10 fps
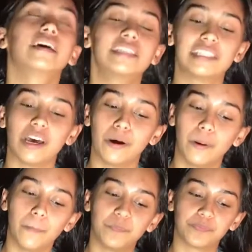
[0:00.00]

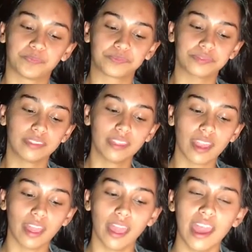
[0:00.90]
So,
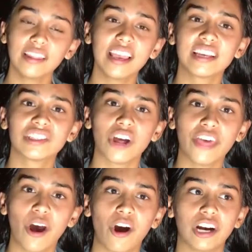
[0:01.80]
and like, it's not
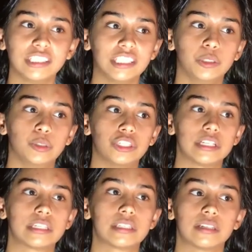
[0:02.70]
that hard to
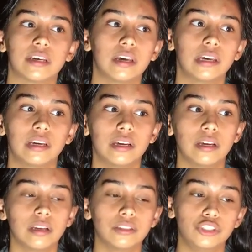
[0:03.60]
just
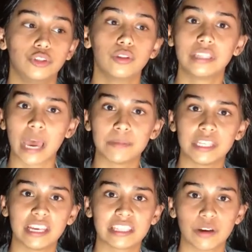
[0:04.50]
do the types of
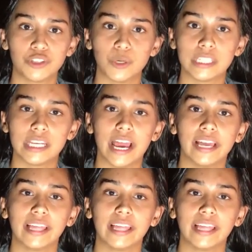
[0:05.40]
things I was doing today.